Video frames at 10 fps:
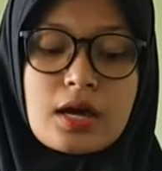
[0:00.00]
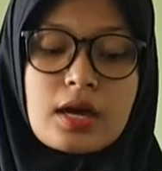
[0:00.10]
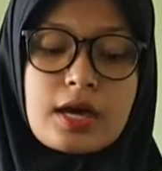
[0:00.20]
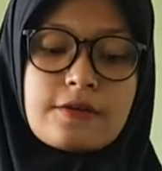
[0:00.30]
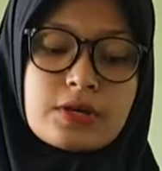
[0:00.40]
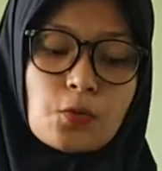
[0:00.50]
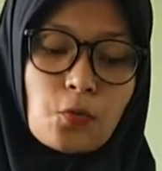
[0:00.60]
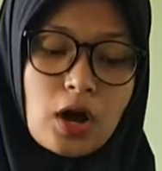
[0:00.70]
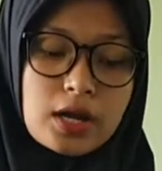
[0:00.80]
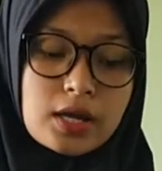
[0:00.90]
if
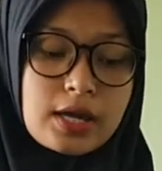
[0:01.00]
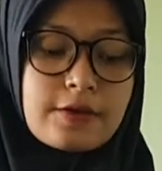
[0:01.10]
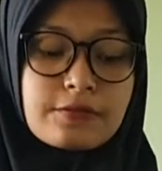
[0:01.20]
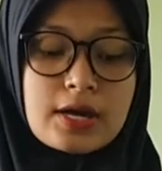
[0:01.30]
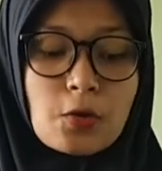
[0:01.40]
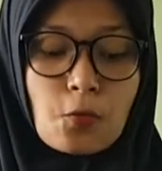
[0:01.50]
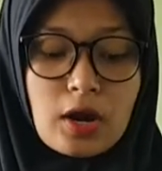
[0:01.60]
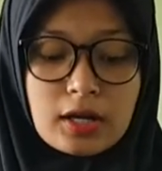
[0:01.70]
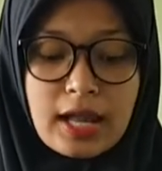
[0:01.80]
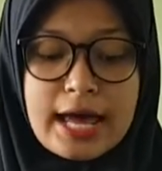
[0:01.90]
in
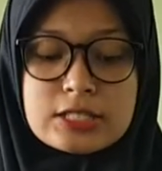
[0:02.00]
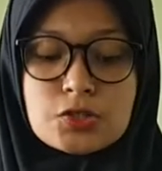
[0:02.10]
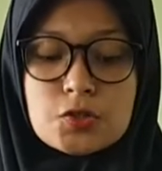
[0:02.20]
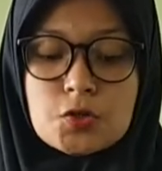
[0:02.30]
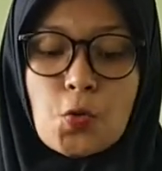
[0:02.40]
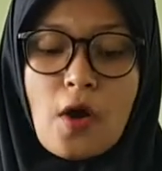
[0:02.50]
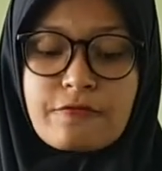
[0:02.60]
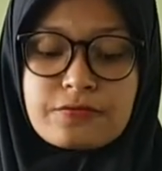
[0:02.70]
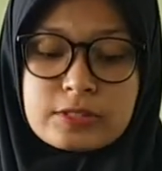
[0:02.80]
one class those who have